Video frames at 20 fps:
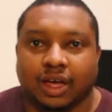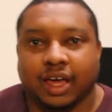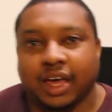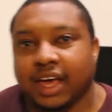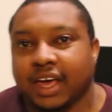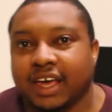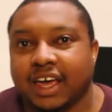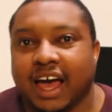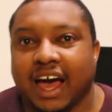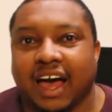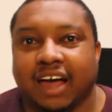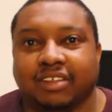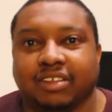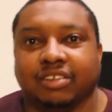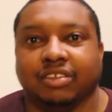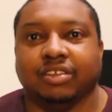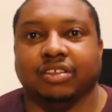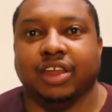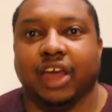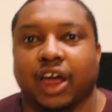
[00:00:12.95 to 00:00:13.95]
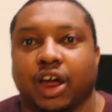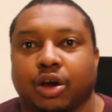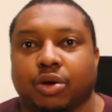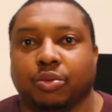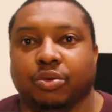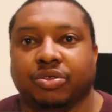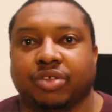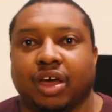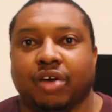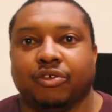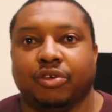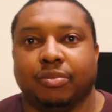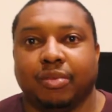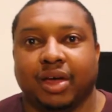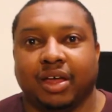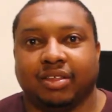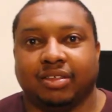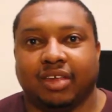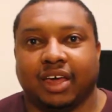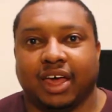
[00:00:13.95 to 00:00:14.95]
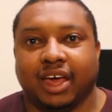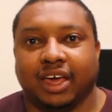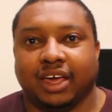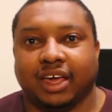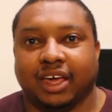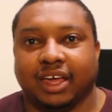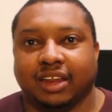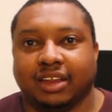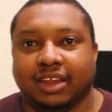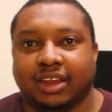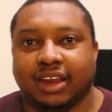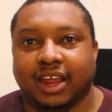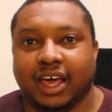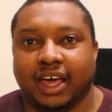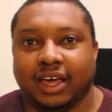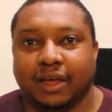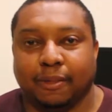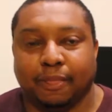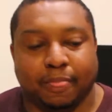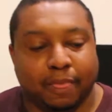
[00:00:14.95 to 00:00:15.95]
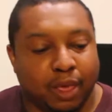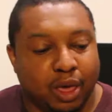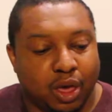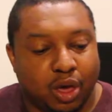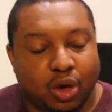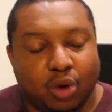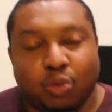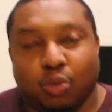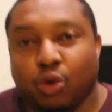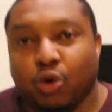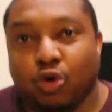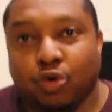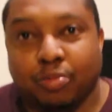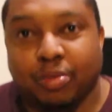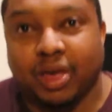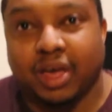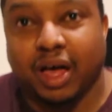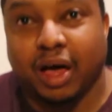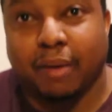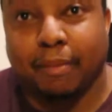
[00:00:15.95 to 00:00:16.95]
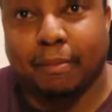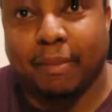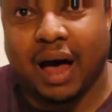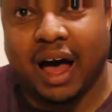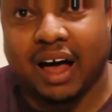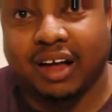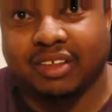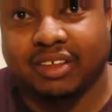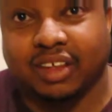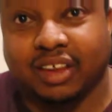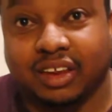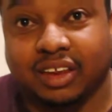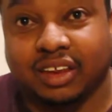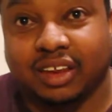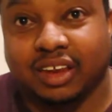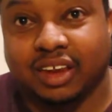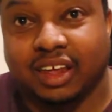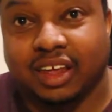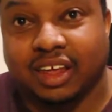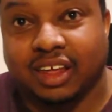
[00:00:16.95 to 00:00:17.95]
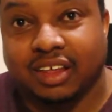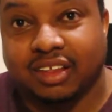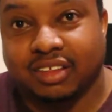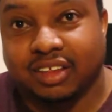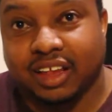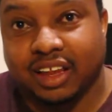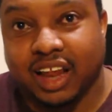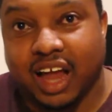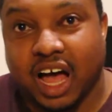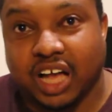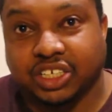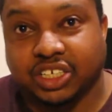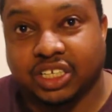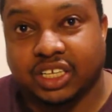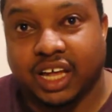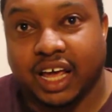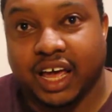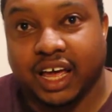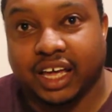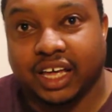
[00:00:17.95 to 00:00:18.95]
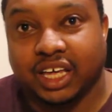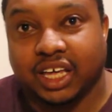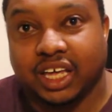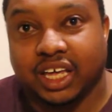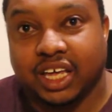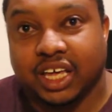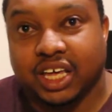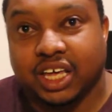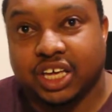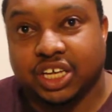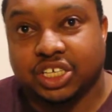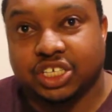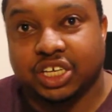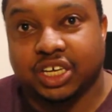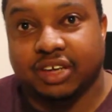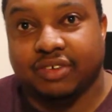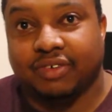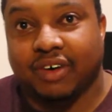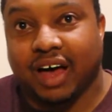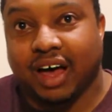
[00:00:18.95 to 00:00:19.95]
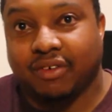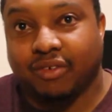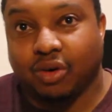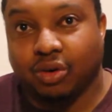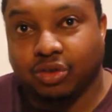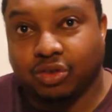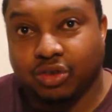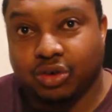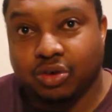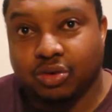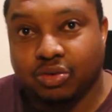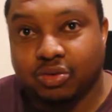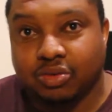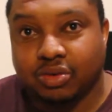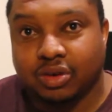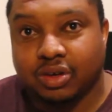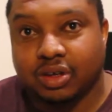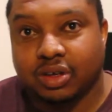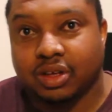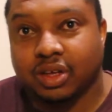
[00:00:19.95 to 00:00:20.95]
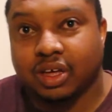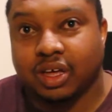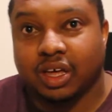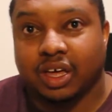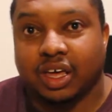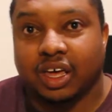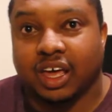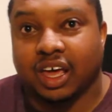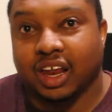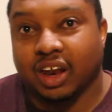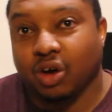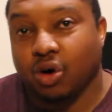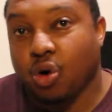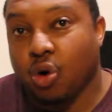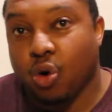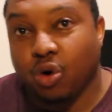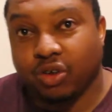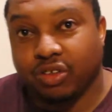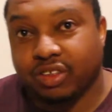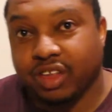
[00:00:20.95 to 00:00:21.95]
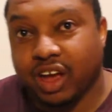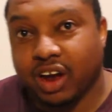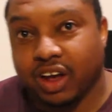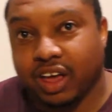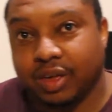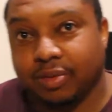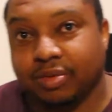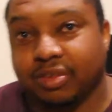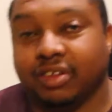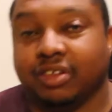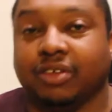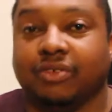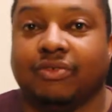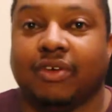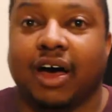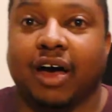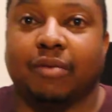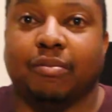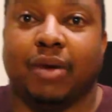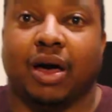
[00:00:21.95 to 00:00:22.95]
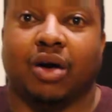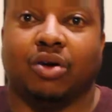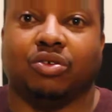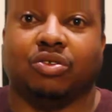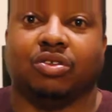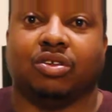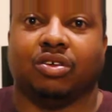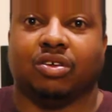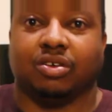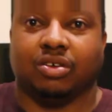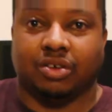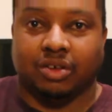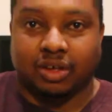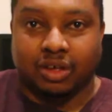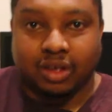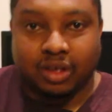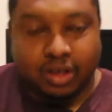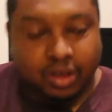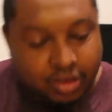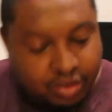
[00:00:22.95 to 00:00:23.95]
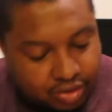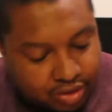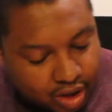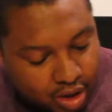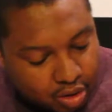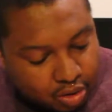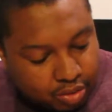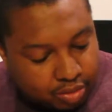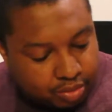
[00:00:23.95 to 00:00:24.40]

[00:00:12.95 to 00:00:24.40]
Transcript: Hey guys, this is Darren with EveryManTEch, and today we will be unboxing the Logitech G502 and the Corsair M65 mouse. So